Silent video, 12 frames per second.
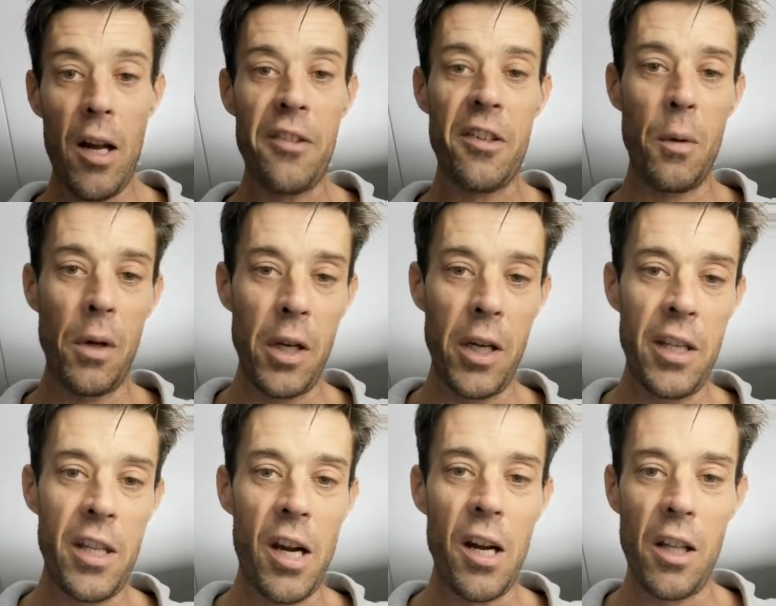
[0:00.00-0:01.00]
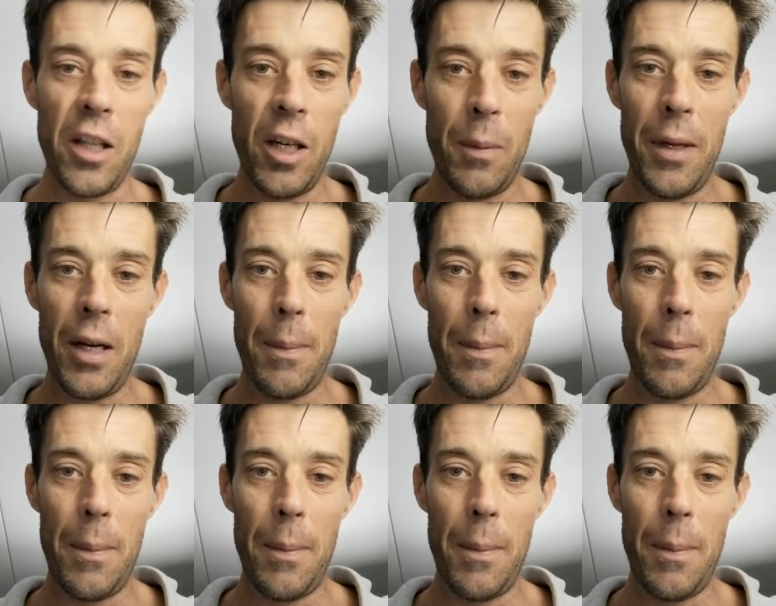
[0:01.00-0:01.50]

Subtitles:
also we're going to talk a little bit